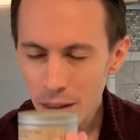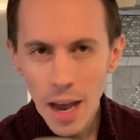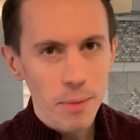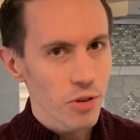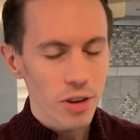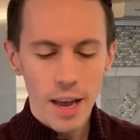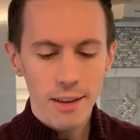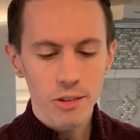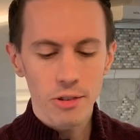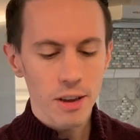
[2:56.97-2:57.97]
absolutely
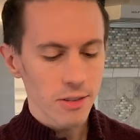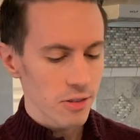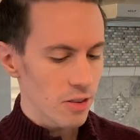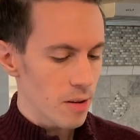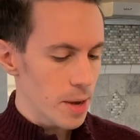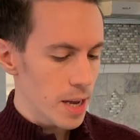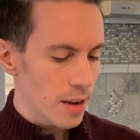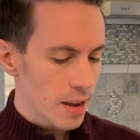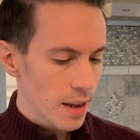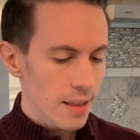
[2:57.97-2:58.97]
has those hints of cinnamon,
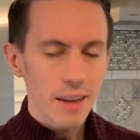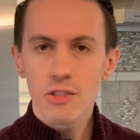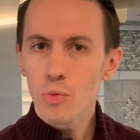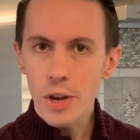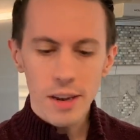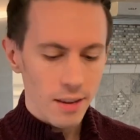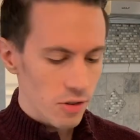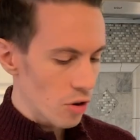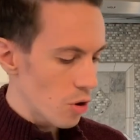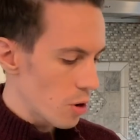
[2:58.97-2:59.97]
that sweetness.
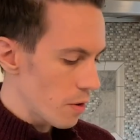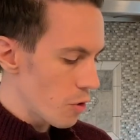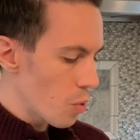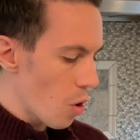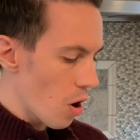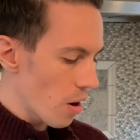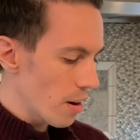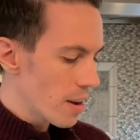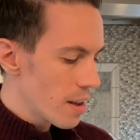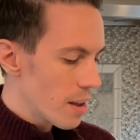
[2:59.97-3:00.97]
So if you are